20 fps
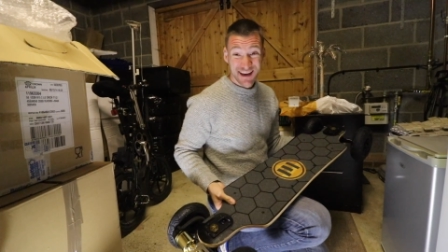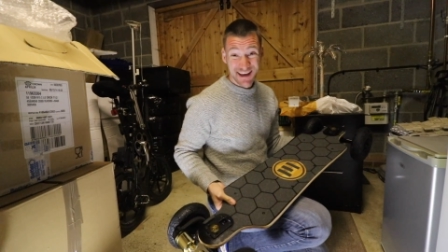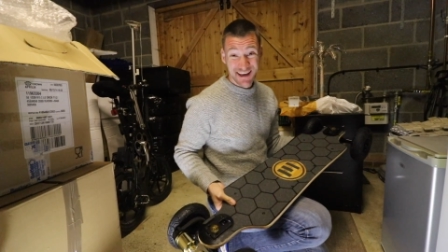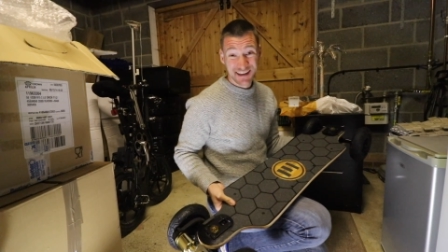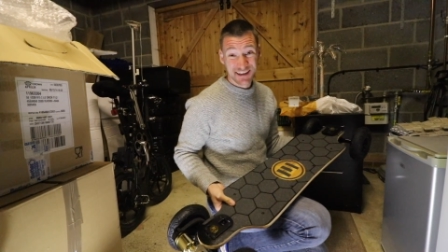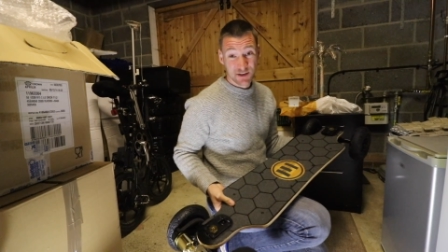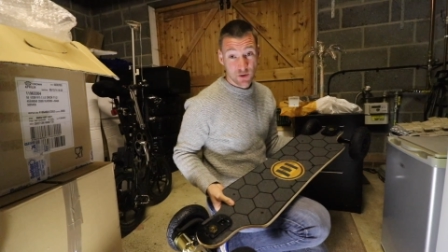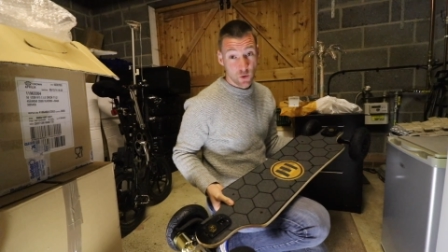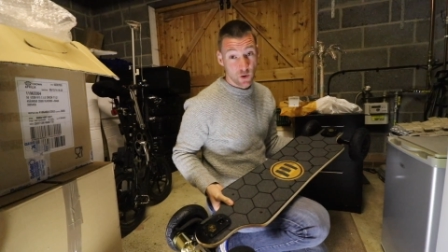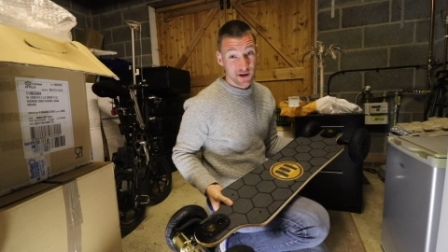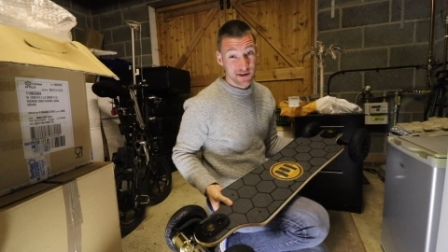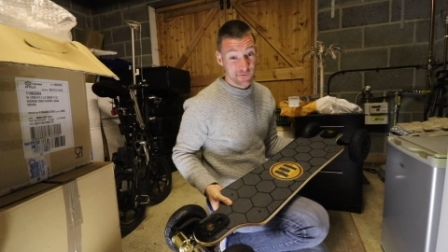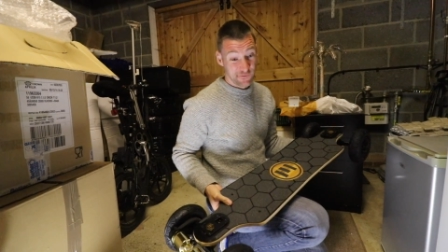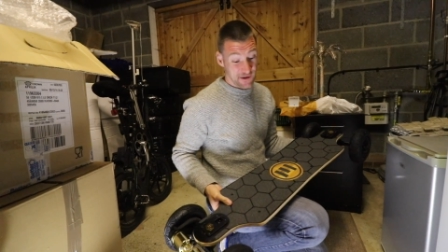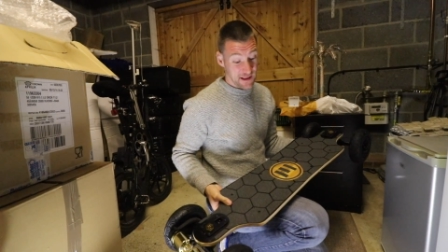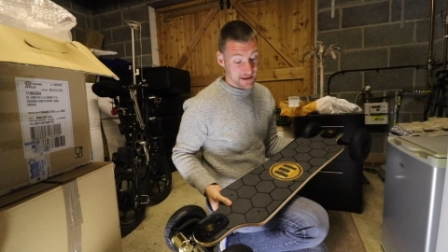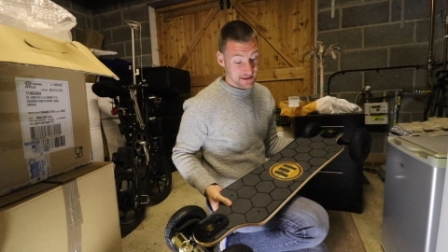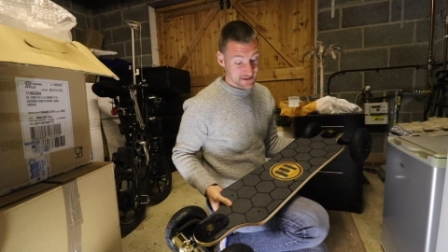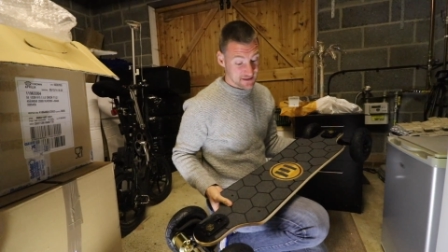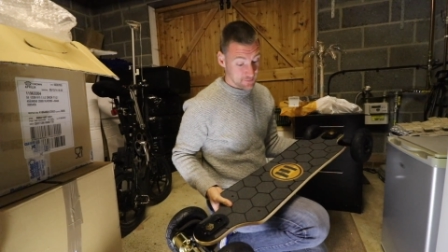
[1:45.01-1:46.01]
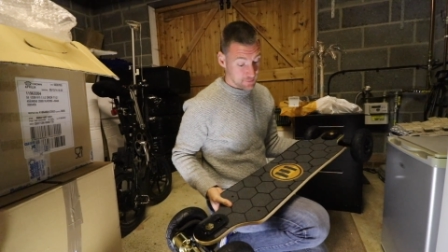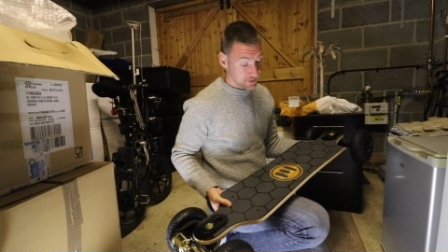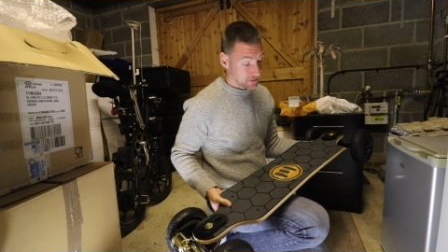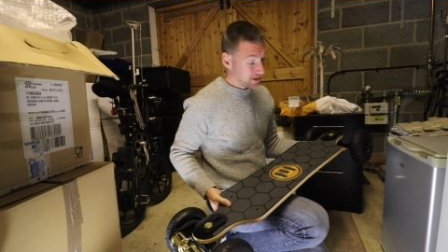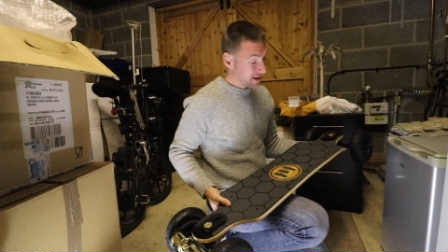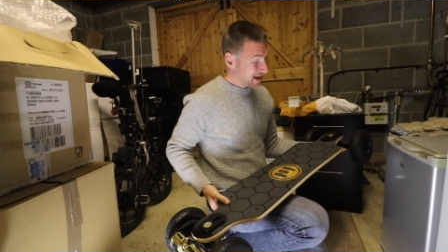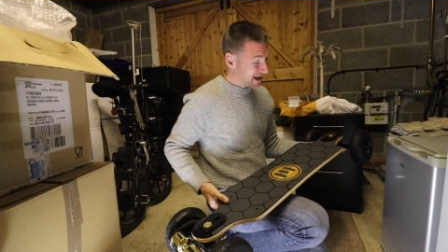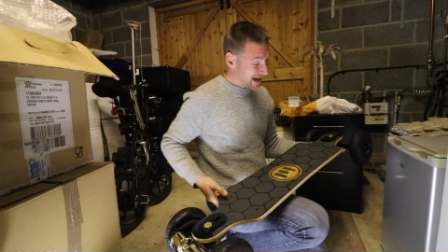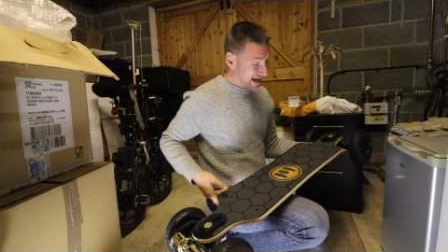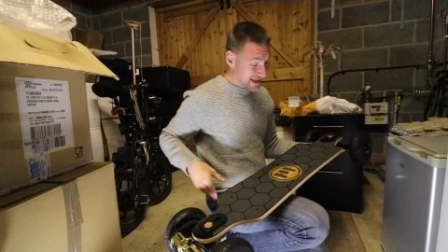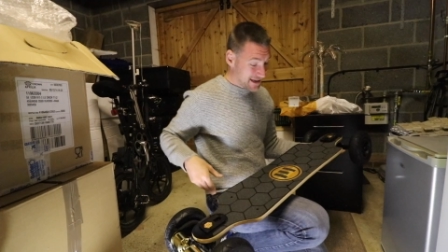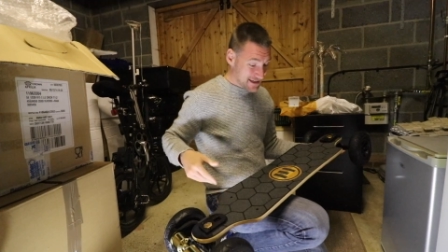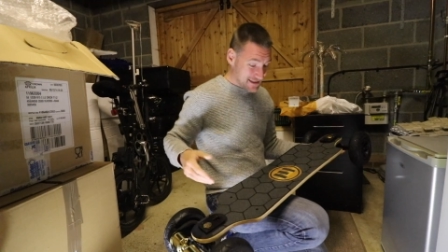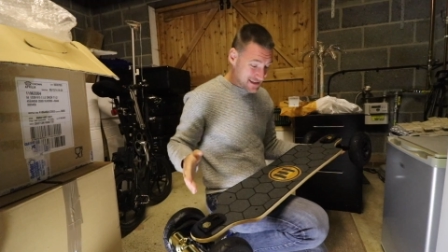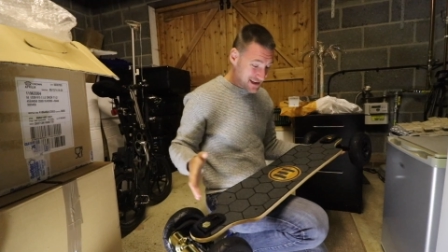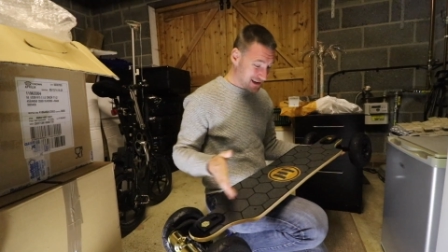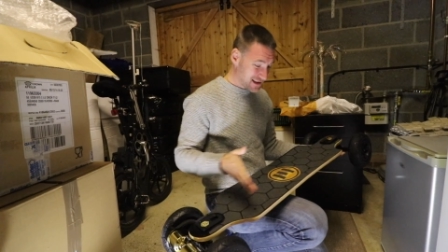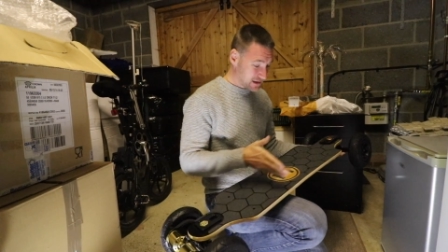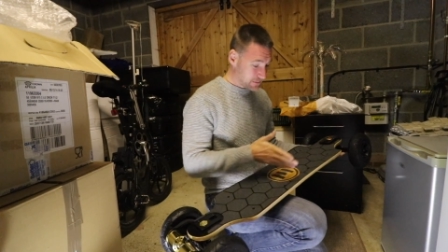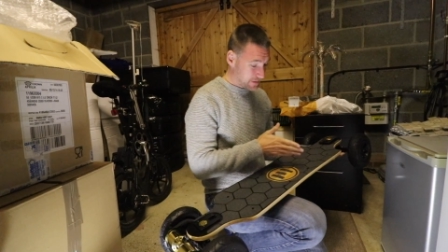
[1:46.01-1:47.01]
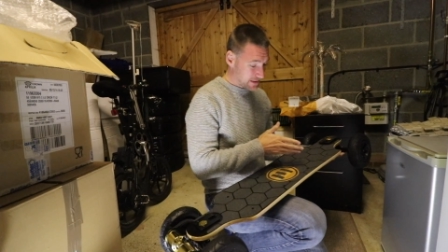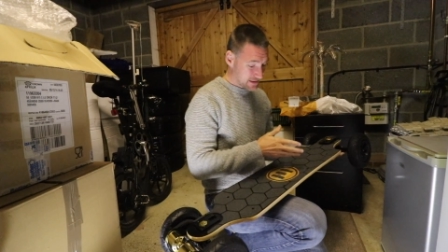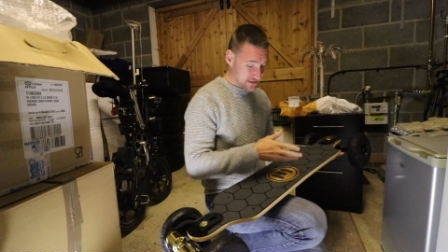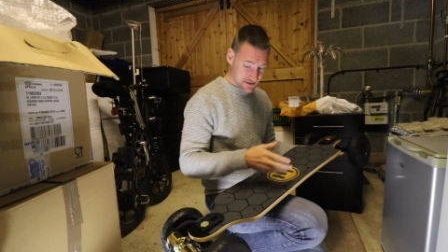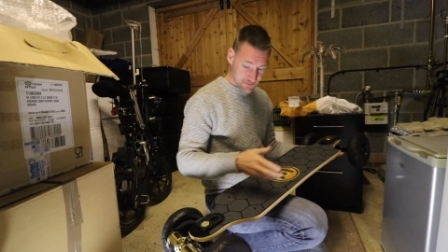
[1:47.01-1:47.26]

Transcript: it's quite flexible and it's a little bit